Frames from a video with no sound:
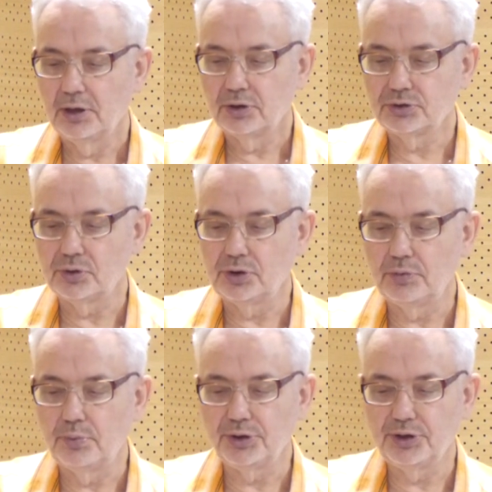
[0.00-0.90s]

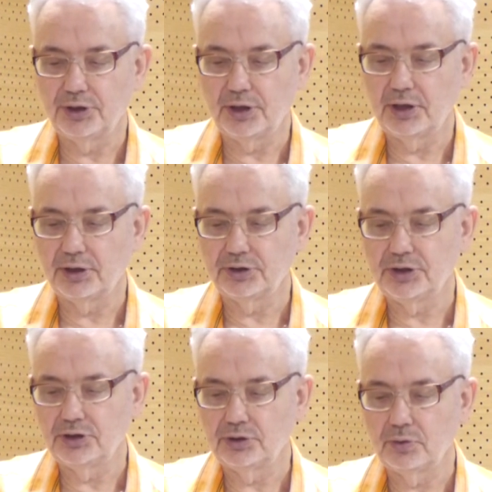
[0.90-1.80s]
solid body
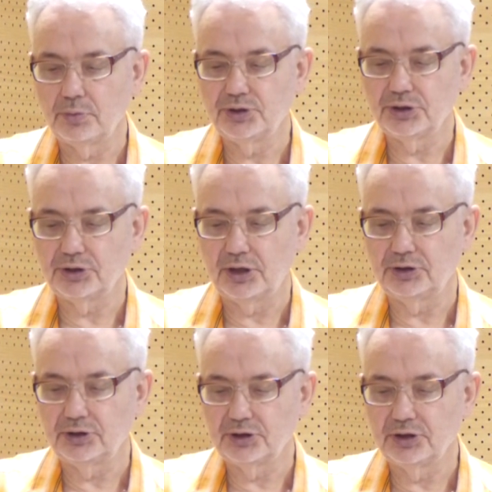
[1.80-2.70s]
rotating object, and
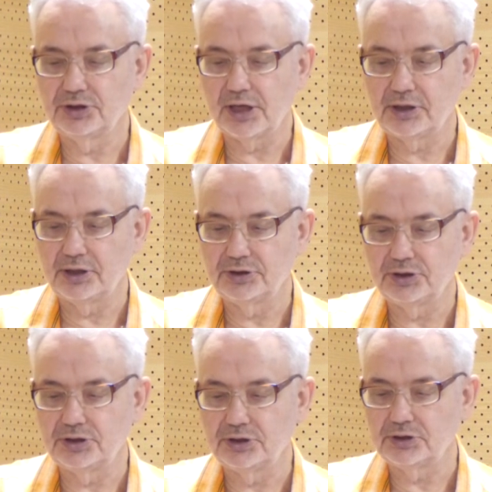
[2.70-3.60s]
exactly the
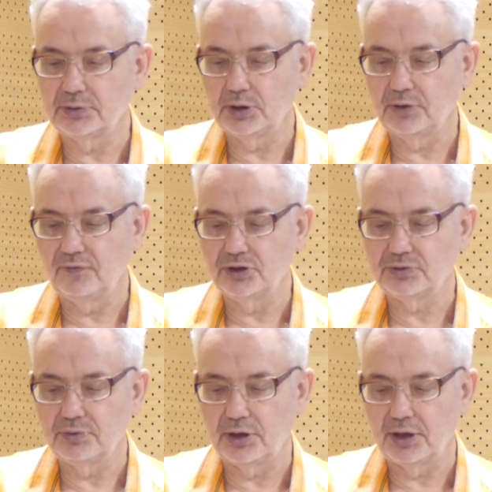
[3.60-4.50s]
system in which
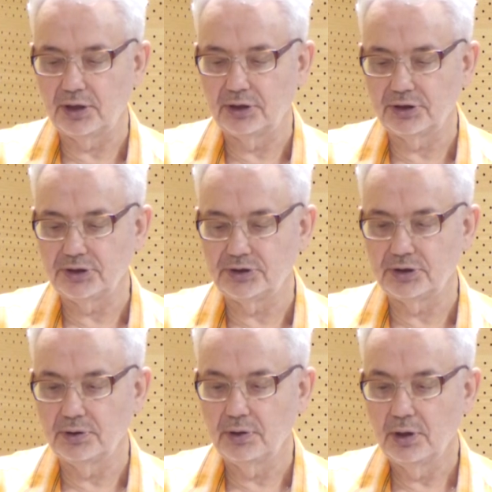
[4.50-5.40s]
we are resting.